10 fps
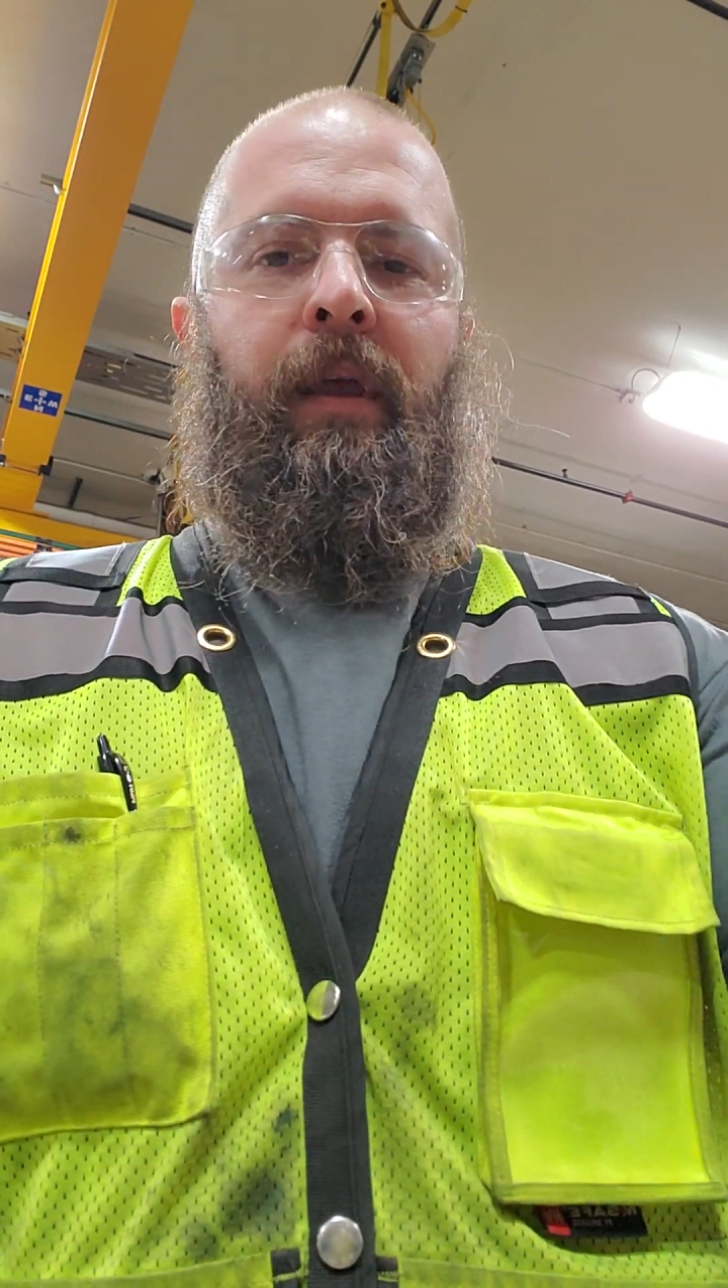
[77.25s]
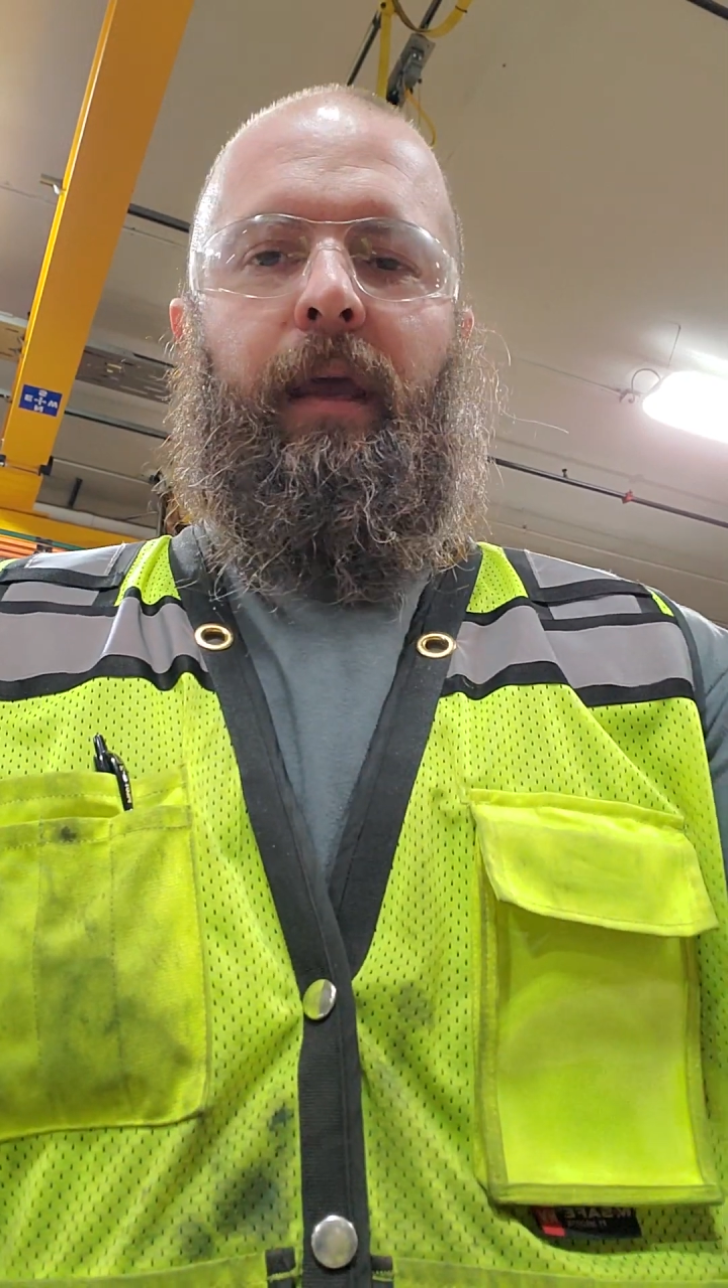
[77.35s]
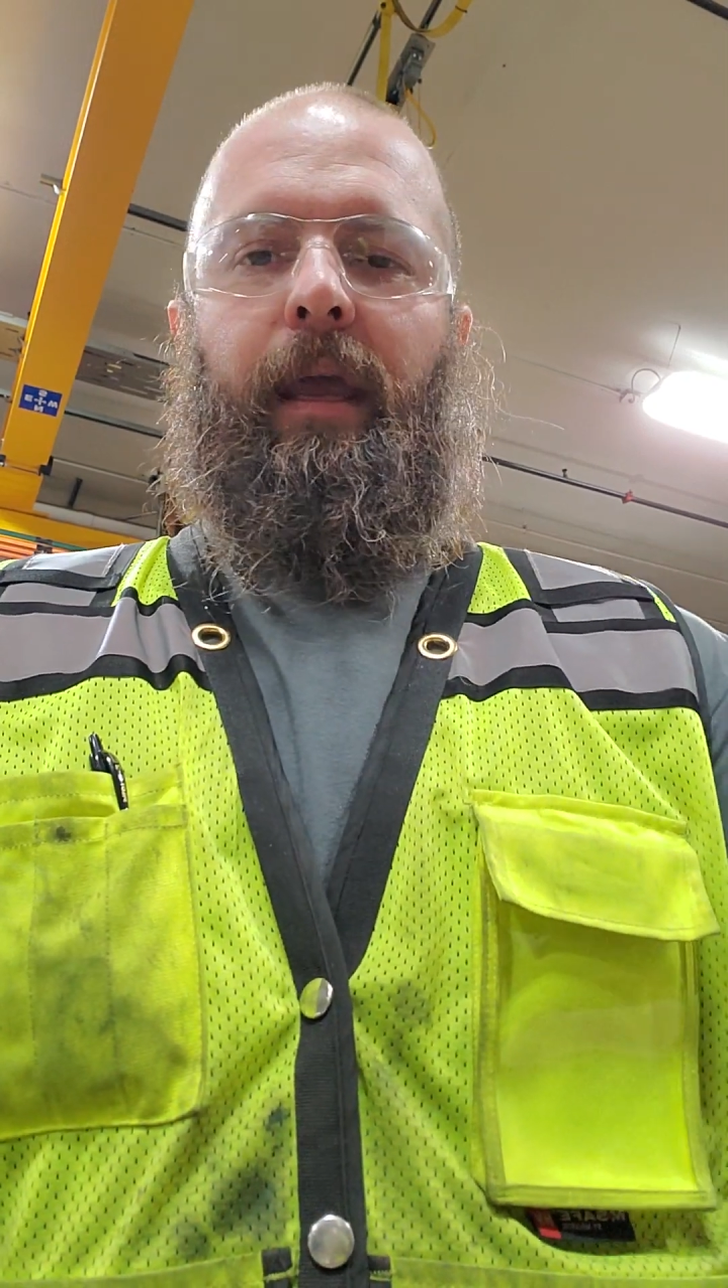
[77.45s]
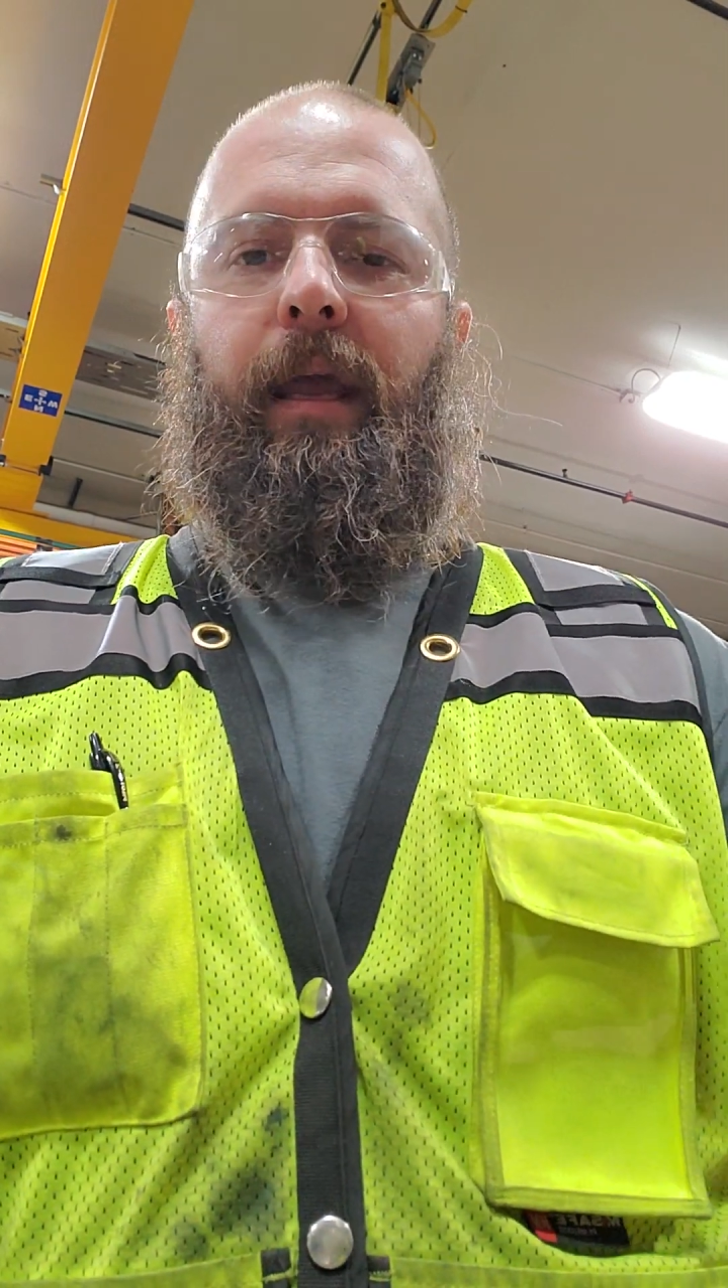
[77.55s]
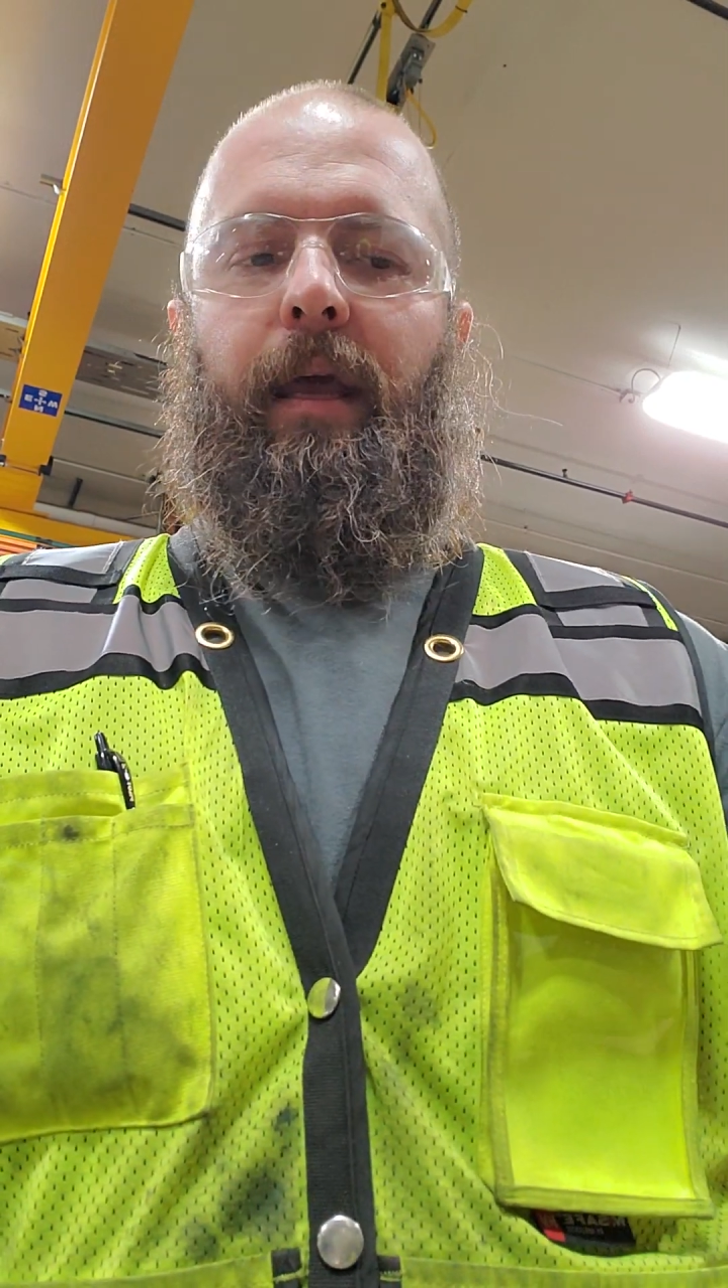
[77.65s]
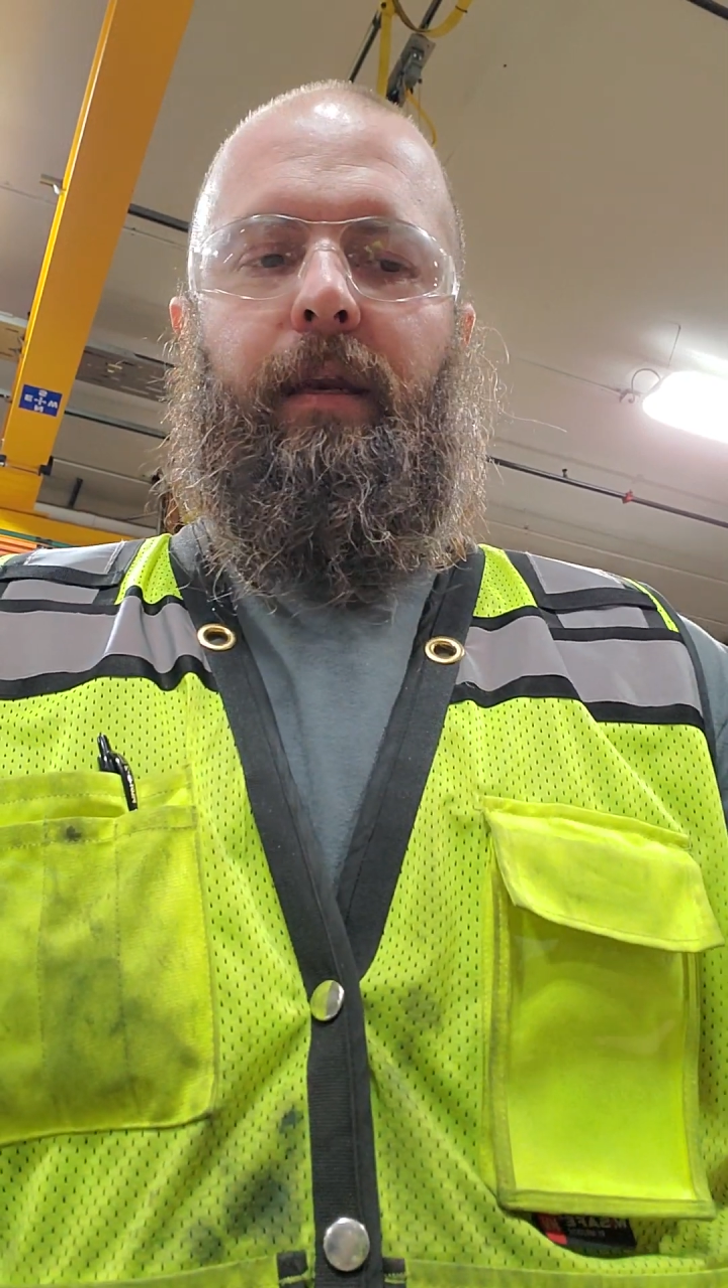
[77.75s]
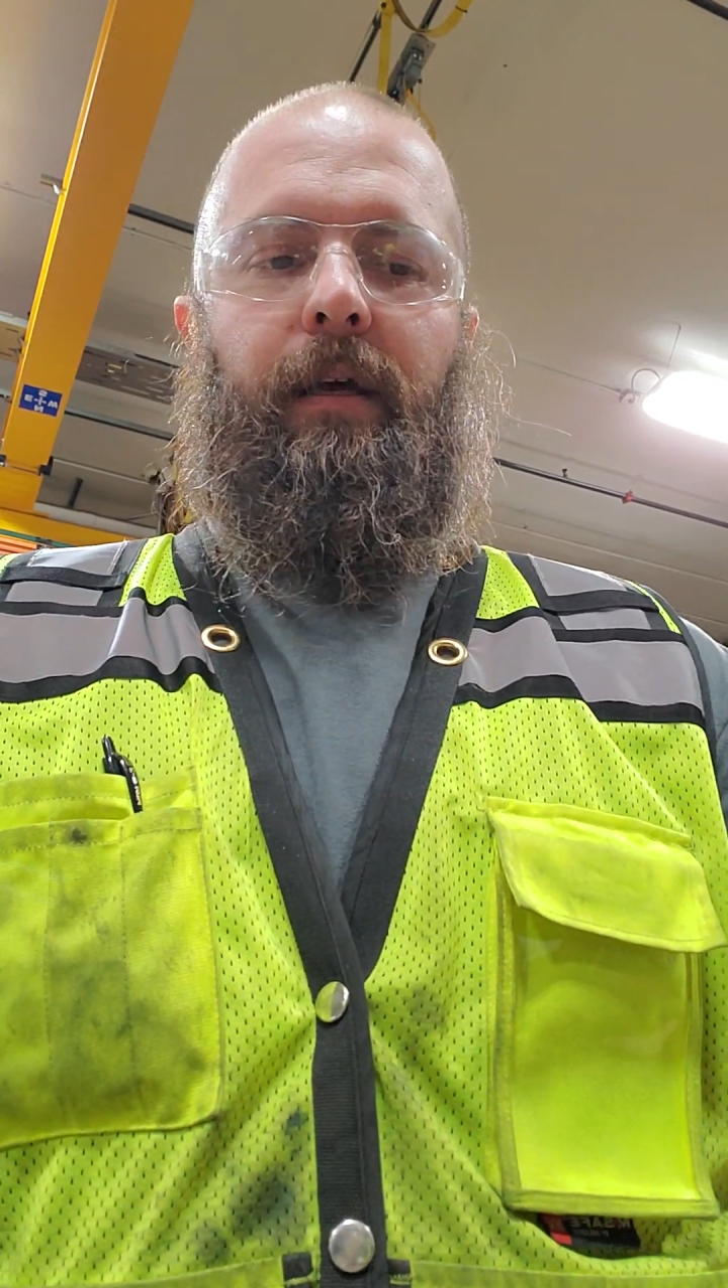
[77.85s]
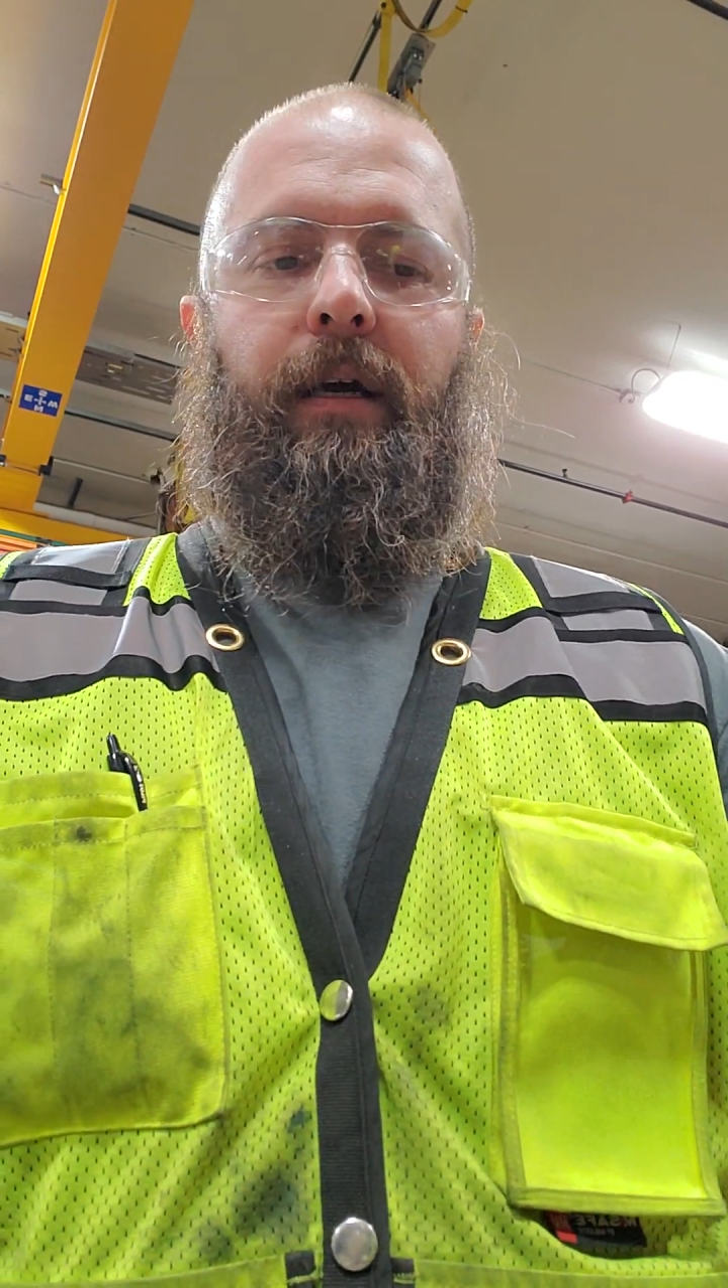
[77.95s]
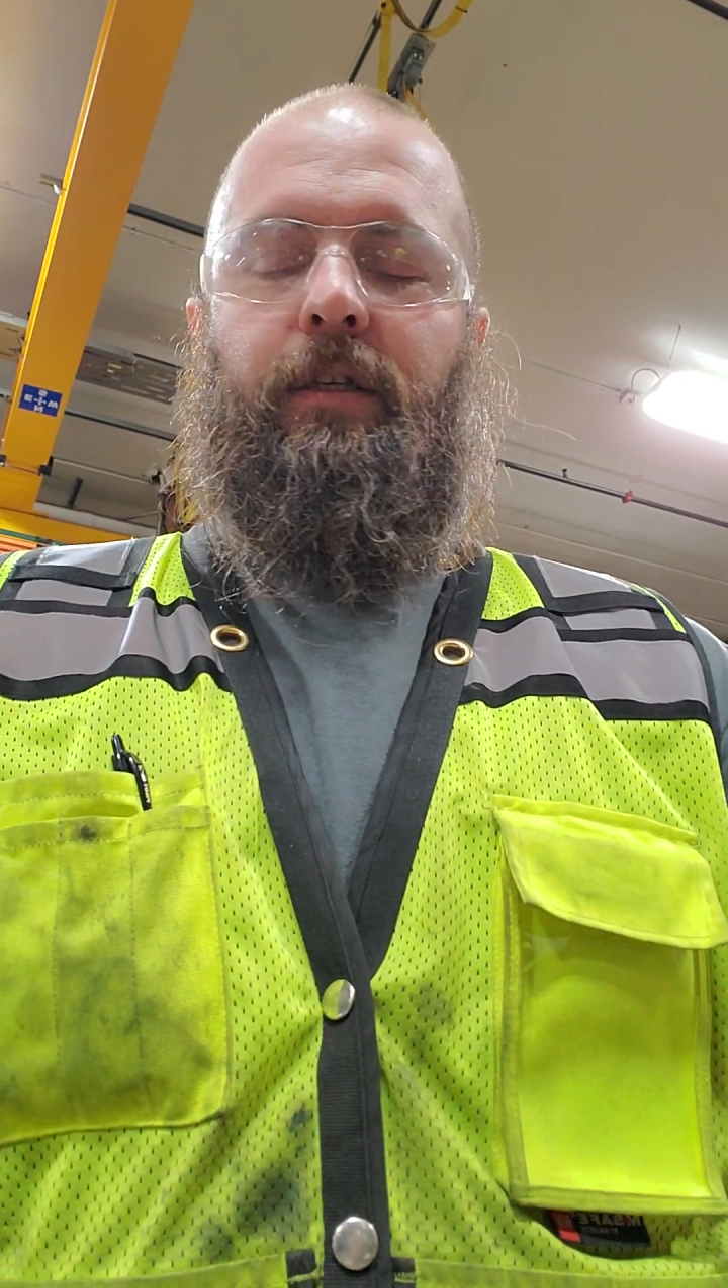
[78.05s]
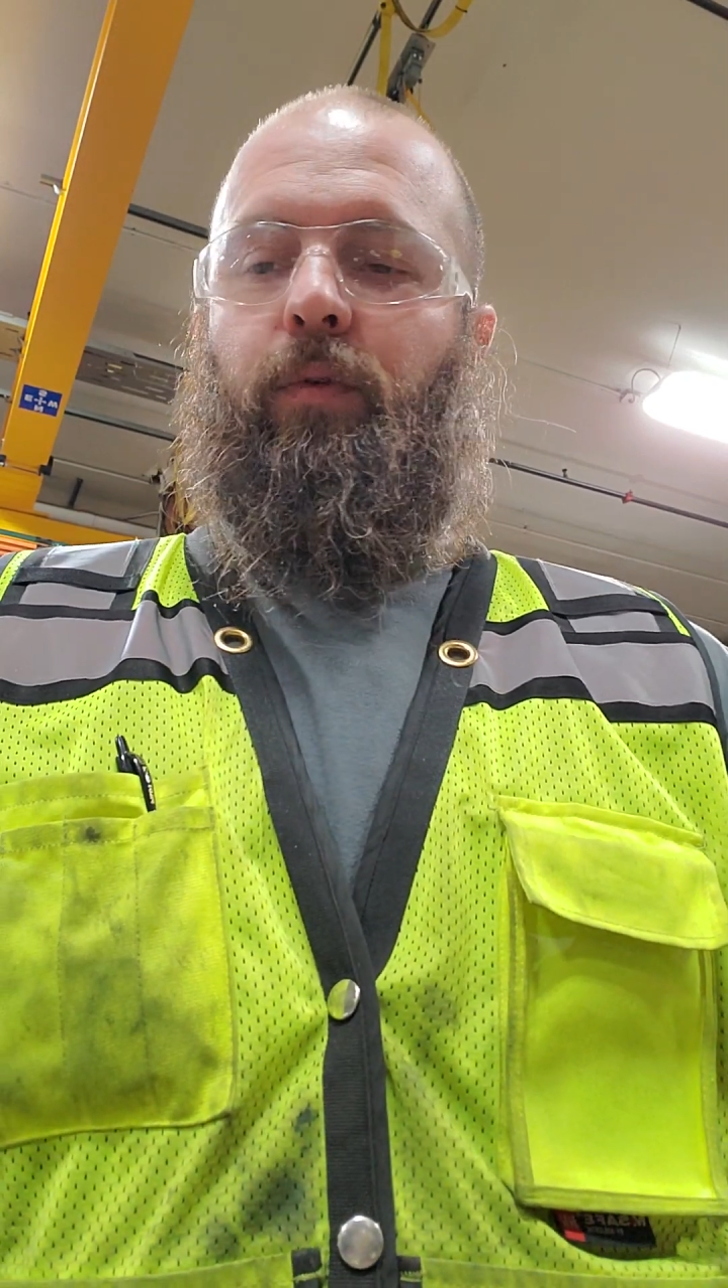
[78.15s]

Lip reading: And to